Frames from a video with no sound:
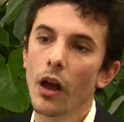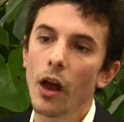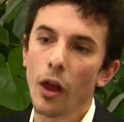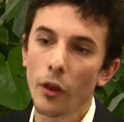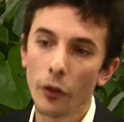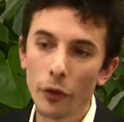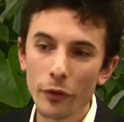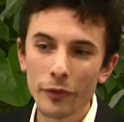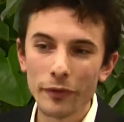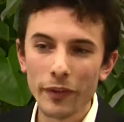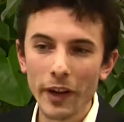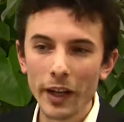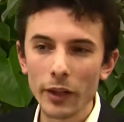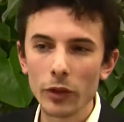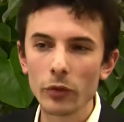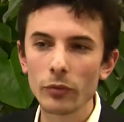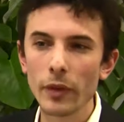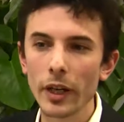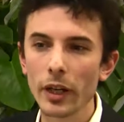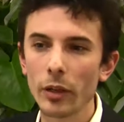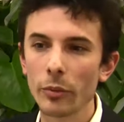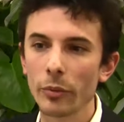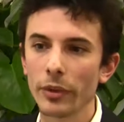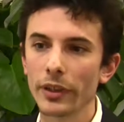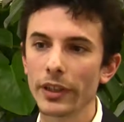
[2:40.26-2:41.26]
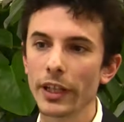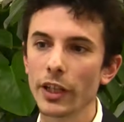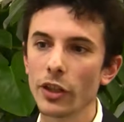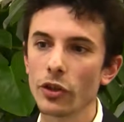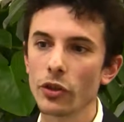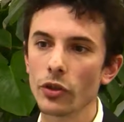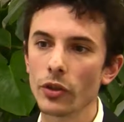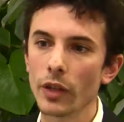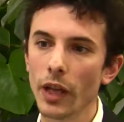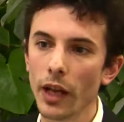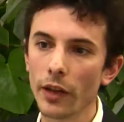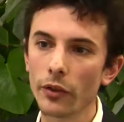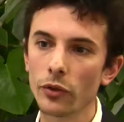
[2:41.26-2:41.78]
And the final
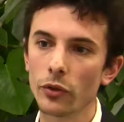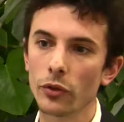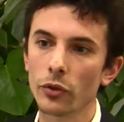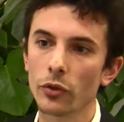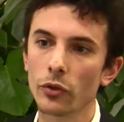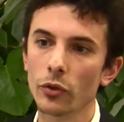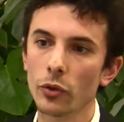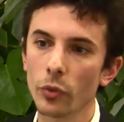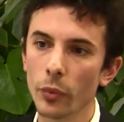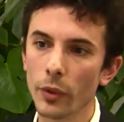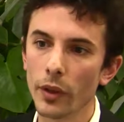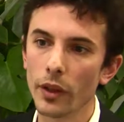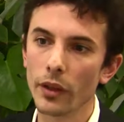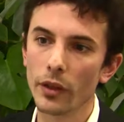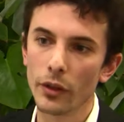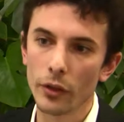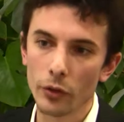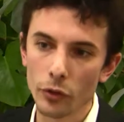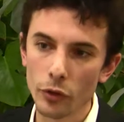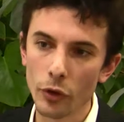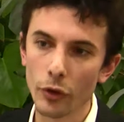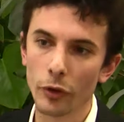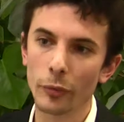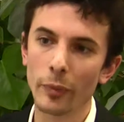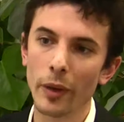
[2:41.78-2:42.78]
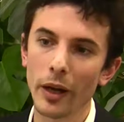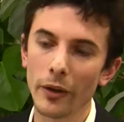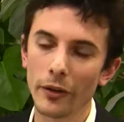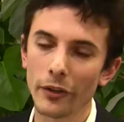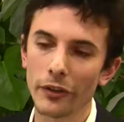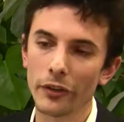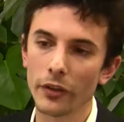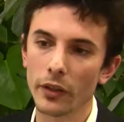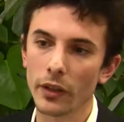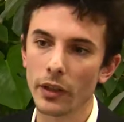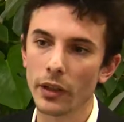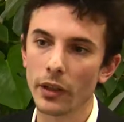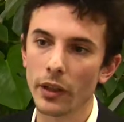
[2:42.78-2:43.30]
recommendation has to do with
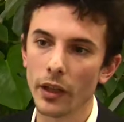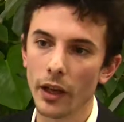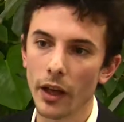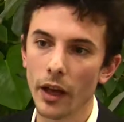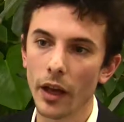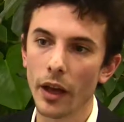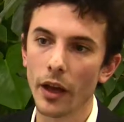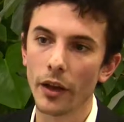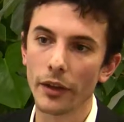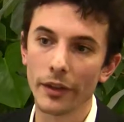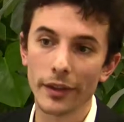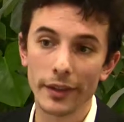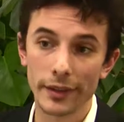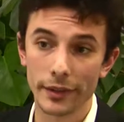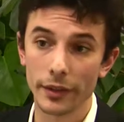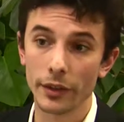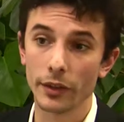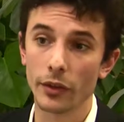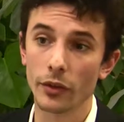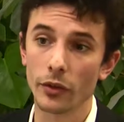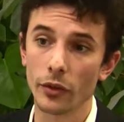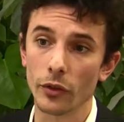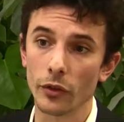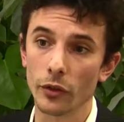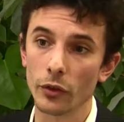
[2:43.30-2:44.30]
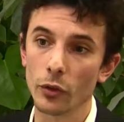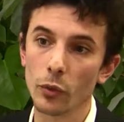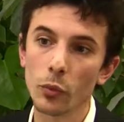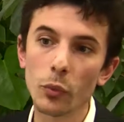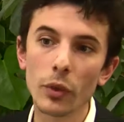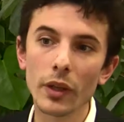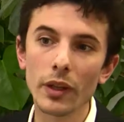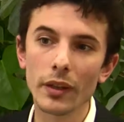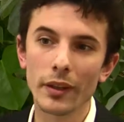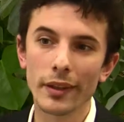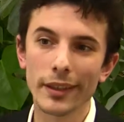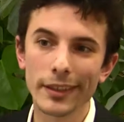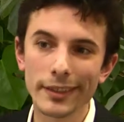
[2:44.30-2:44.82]
transparency and citizens.
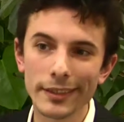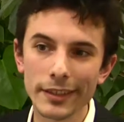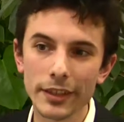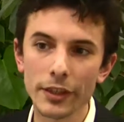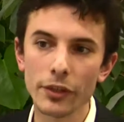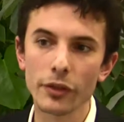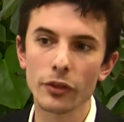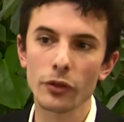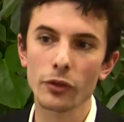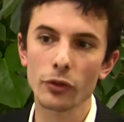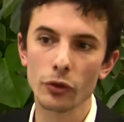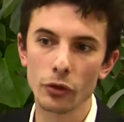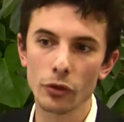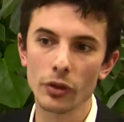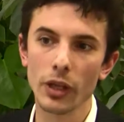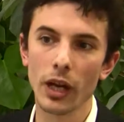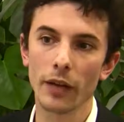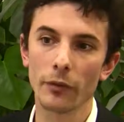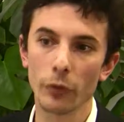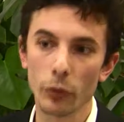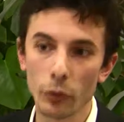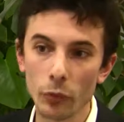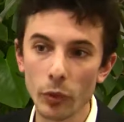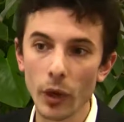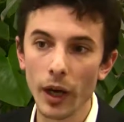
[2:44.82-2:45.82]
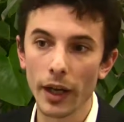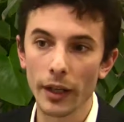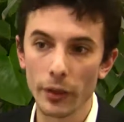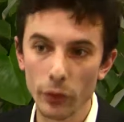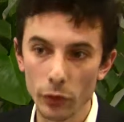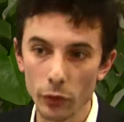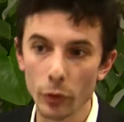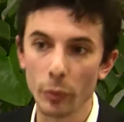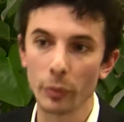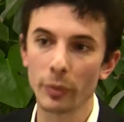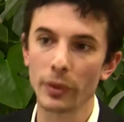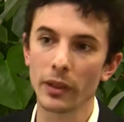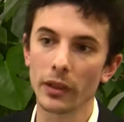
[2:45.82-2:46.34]
We think citizens should have a right
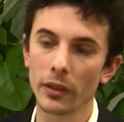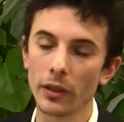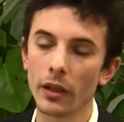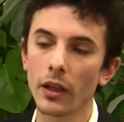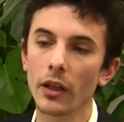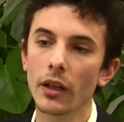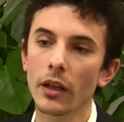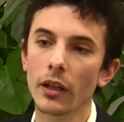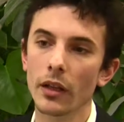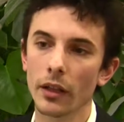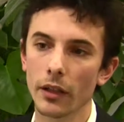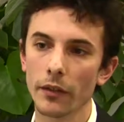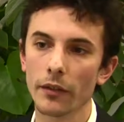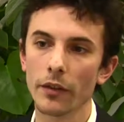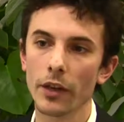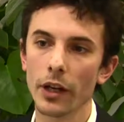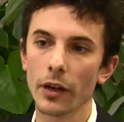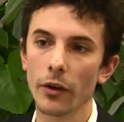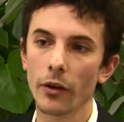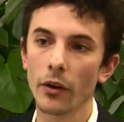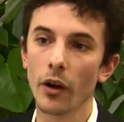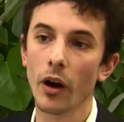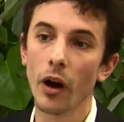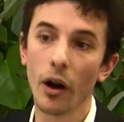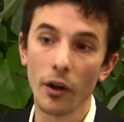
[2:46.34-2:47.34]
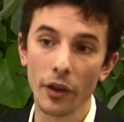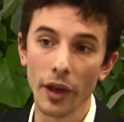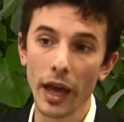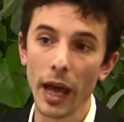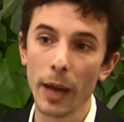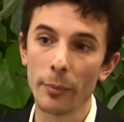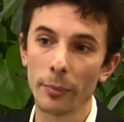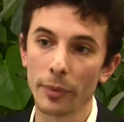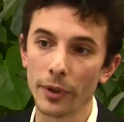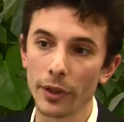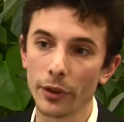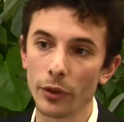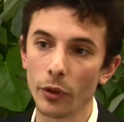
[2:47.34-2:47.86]
to appeal if they're
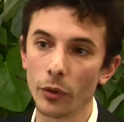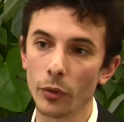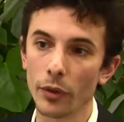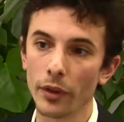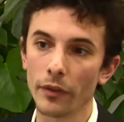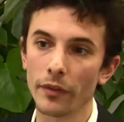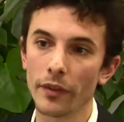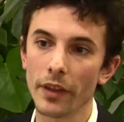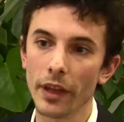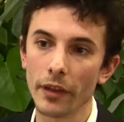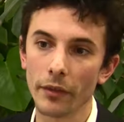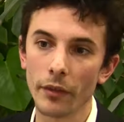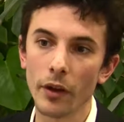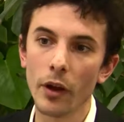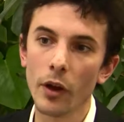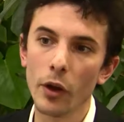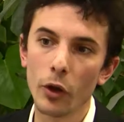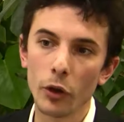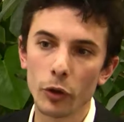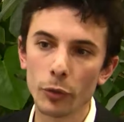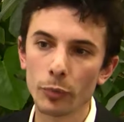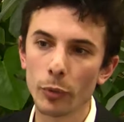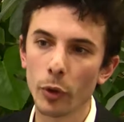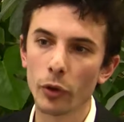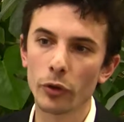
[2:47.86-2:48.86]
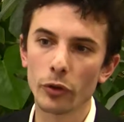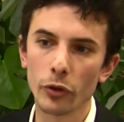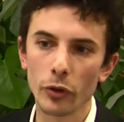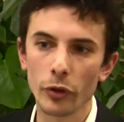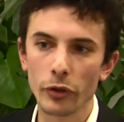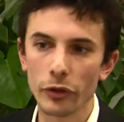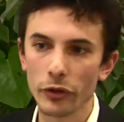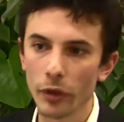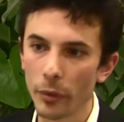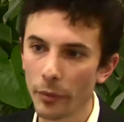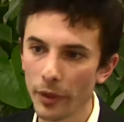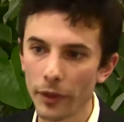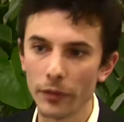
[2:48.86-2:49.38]
unhappy or if they've spotted
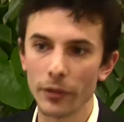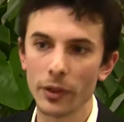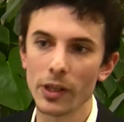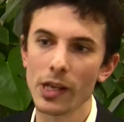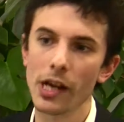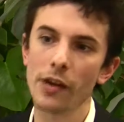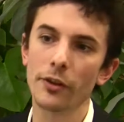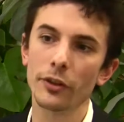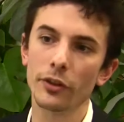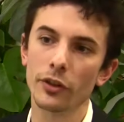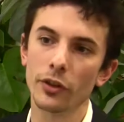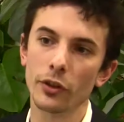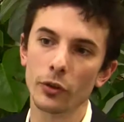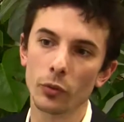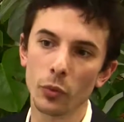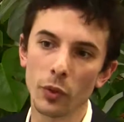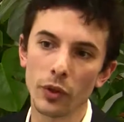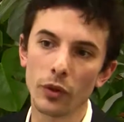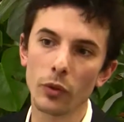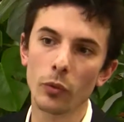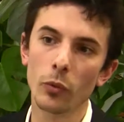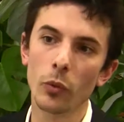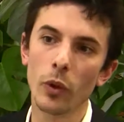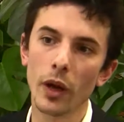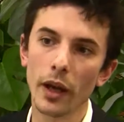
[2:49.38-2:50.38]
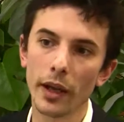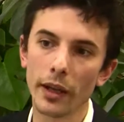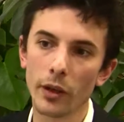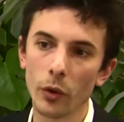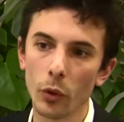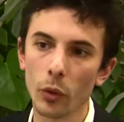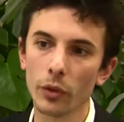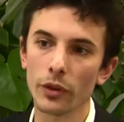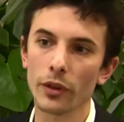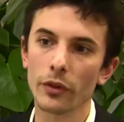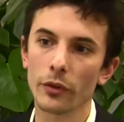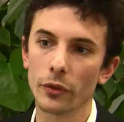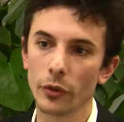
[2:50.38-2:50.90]
some irregularities with the way
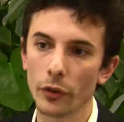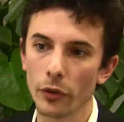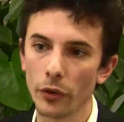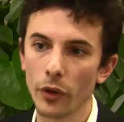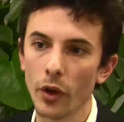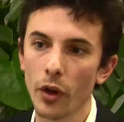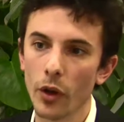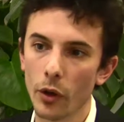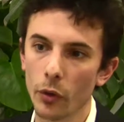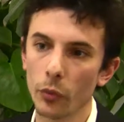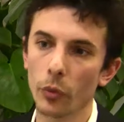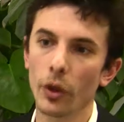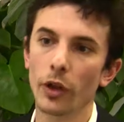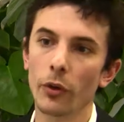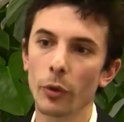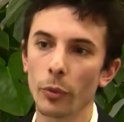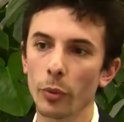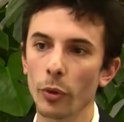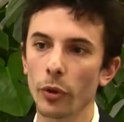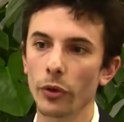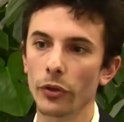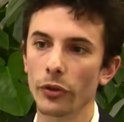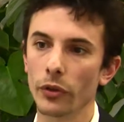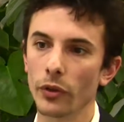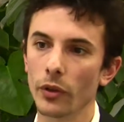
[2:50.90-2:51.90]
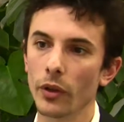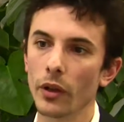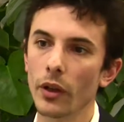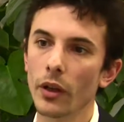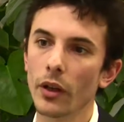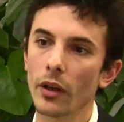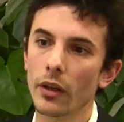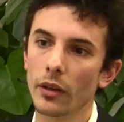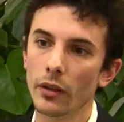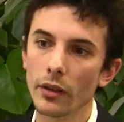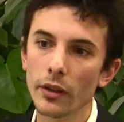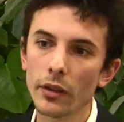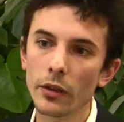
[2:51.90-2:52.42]
auditors were appointed.
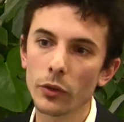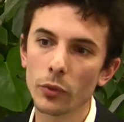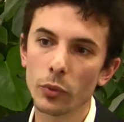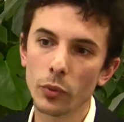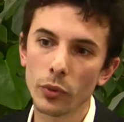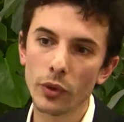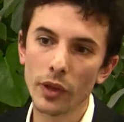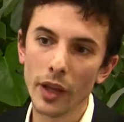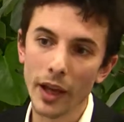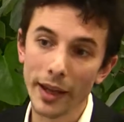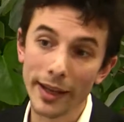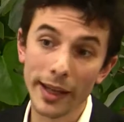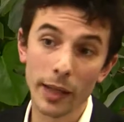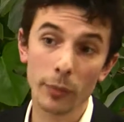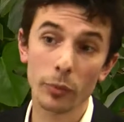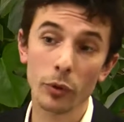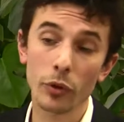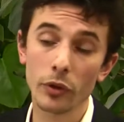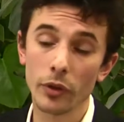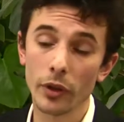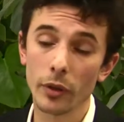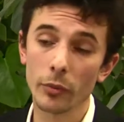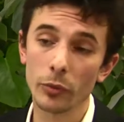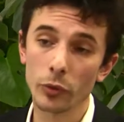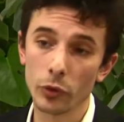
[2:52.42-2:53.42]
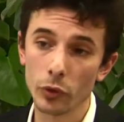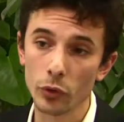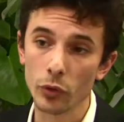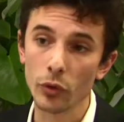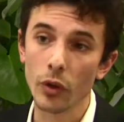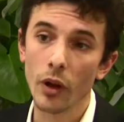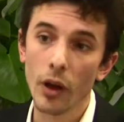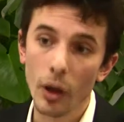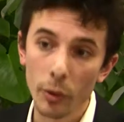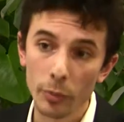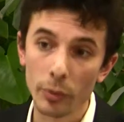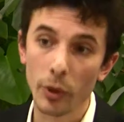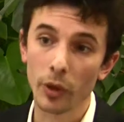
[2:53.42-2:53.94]
This would enable them to
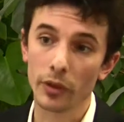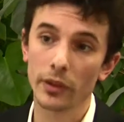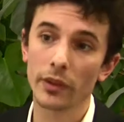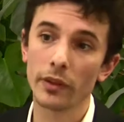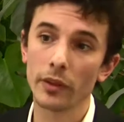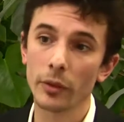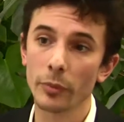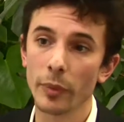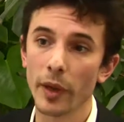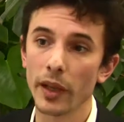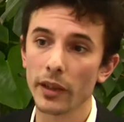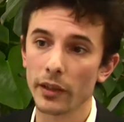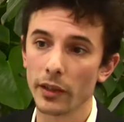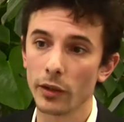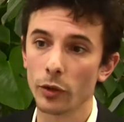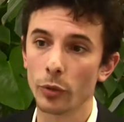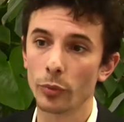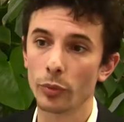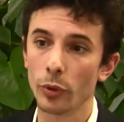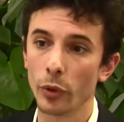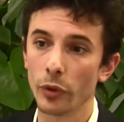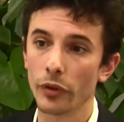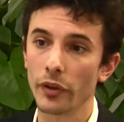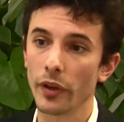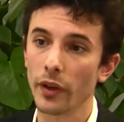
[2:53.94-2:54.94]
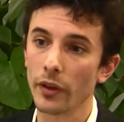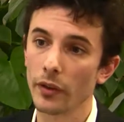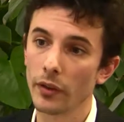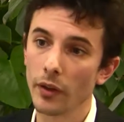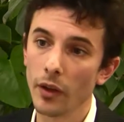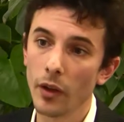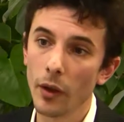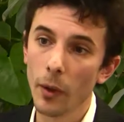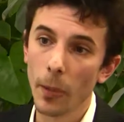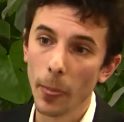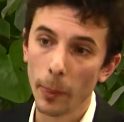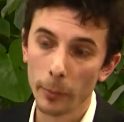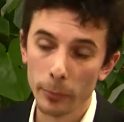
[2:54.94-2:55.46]
participate in the process,
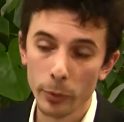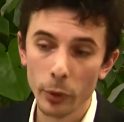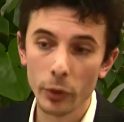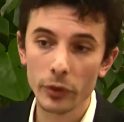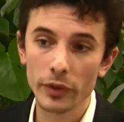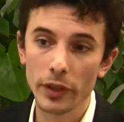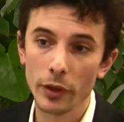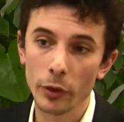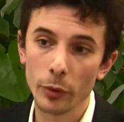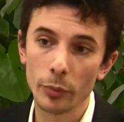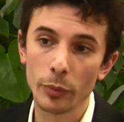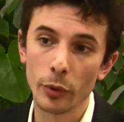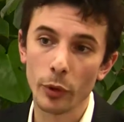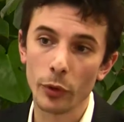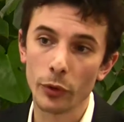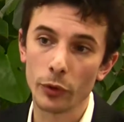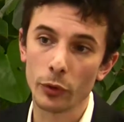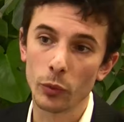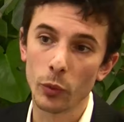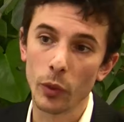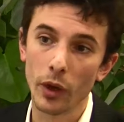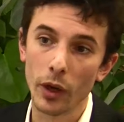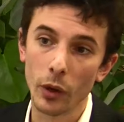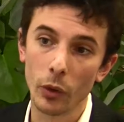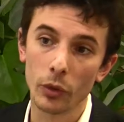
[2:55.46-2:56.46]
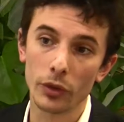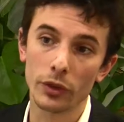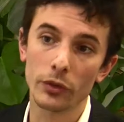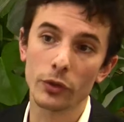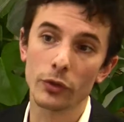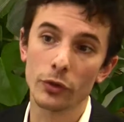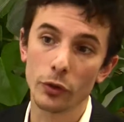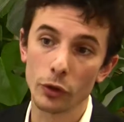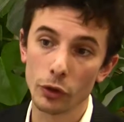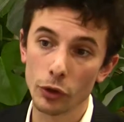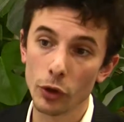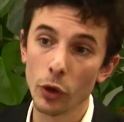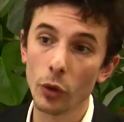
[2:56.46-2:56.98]
both at the point where
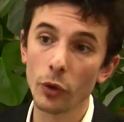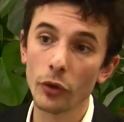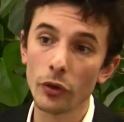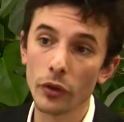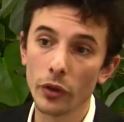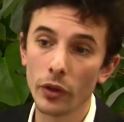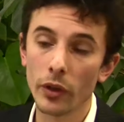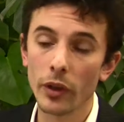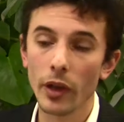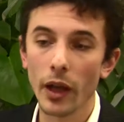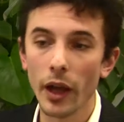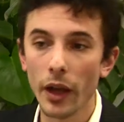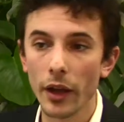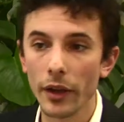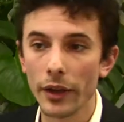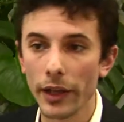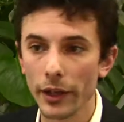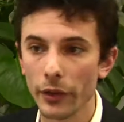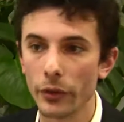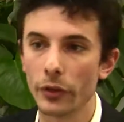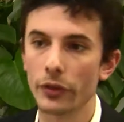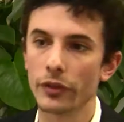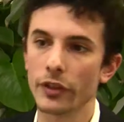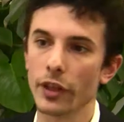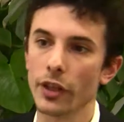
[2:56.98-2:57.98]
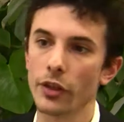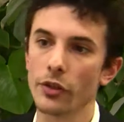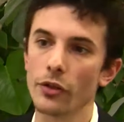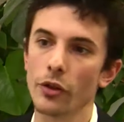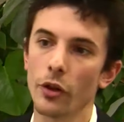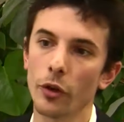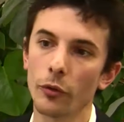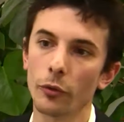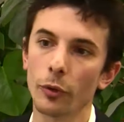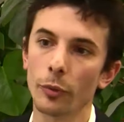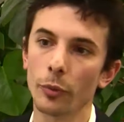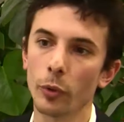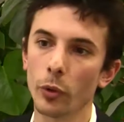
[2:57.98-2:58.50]
auditors are chosen and at the stage
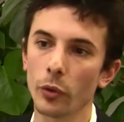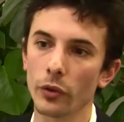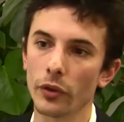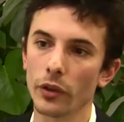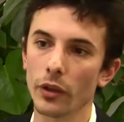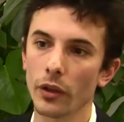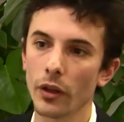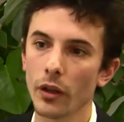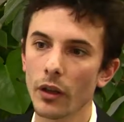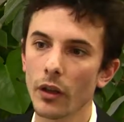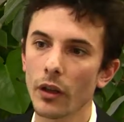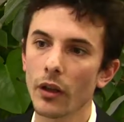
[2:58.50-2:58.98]
of reporting.